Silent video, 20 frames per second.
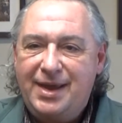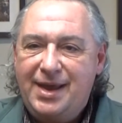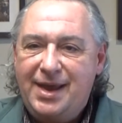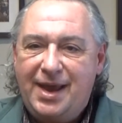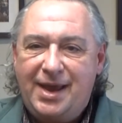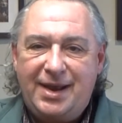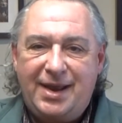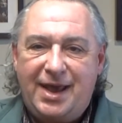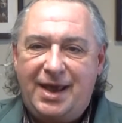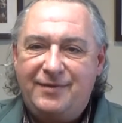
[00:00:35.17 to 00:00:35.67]

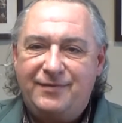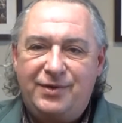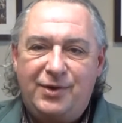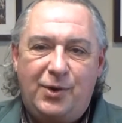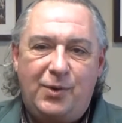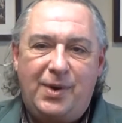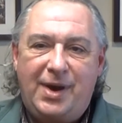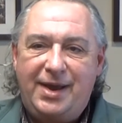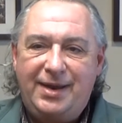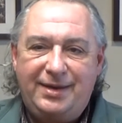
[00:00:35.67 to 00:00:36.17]
and I have
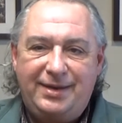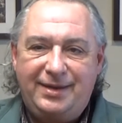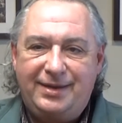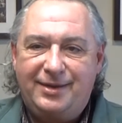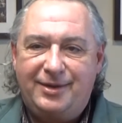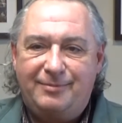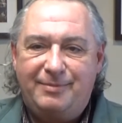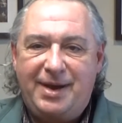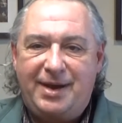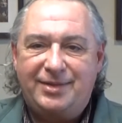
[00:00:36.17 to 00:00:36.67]
no
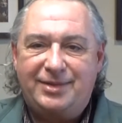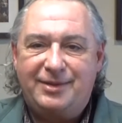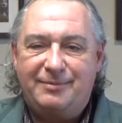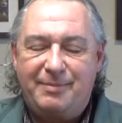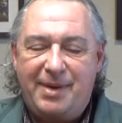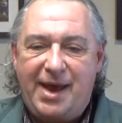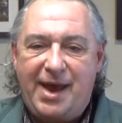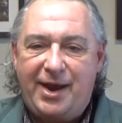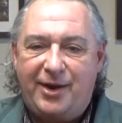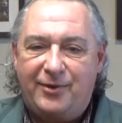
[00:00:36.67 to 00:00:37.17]
idea about the
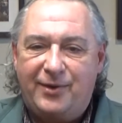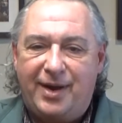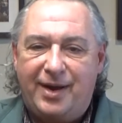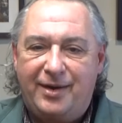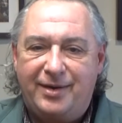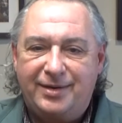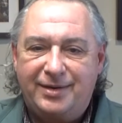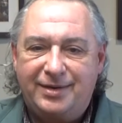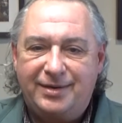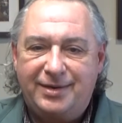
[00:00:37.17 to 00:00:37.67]

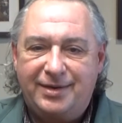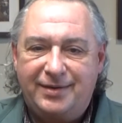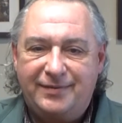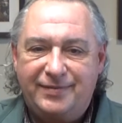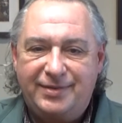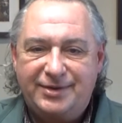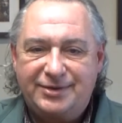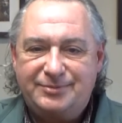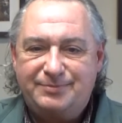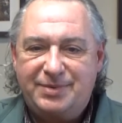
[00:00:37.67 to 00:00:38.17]
background of
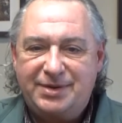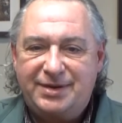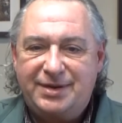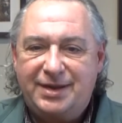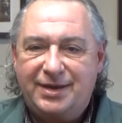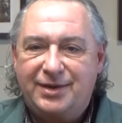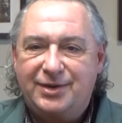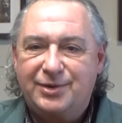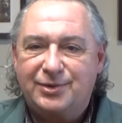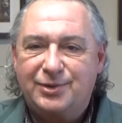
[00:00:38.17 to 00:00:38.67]
this
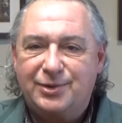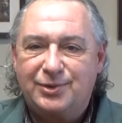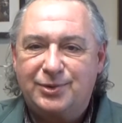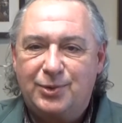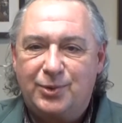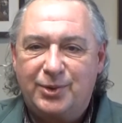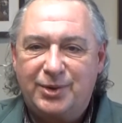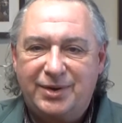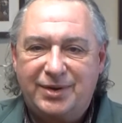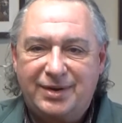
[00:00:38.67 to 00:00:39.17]
particular
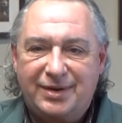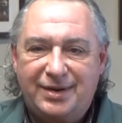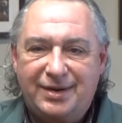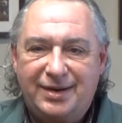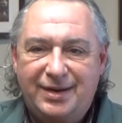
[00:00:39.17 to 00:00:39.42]
lawyer.